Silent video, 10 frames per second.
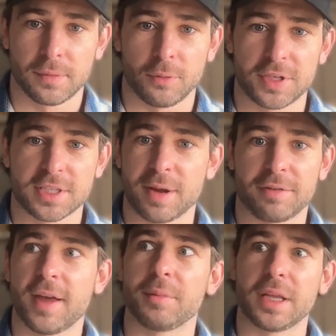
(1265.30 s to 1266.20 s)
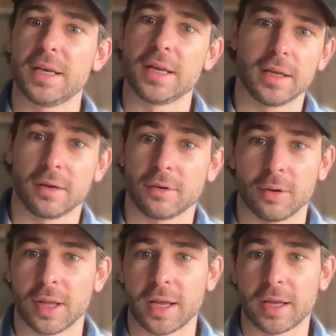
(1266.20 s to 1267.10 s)
what does my family need, or
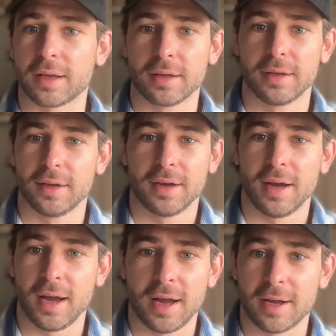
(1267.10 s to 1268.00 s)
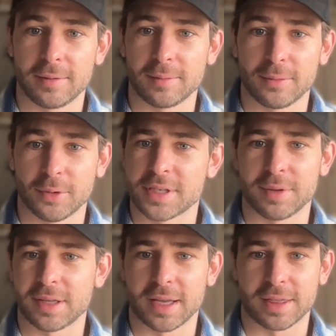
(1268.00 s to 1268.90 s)
like, or
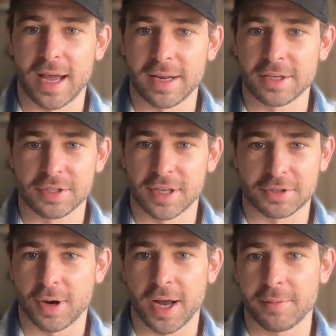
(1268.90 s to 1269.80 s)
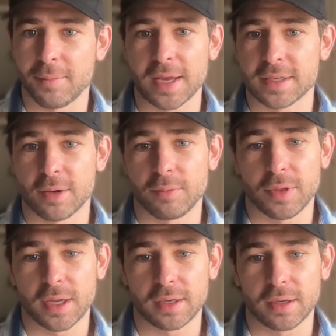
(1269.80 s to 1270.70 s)
something like that, and just like try to make
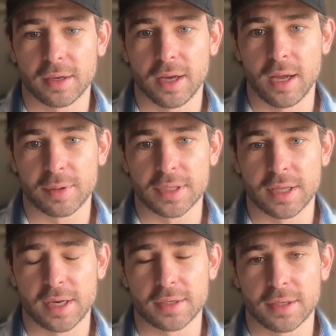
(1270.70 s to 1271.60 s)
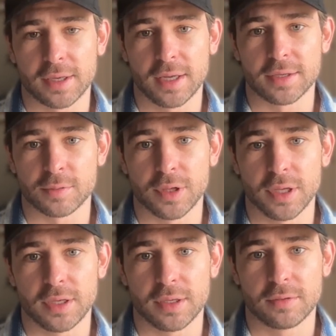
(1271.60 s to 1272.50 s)
something because I think it is really,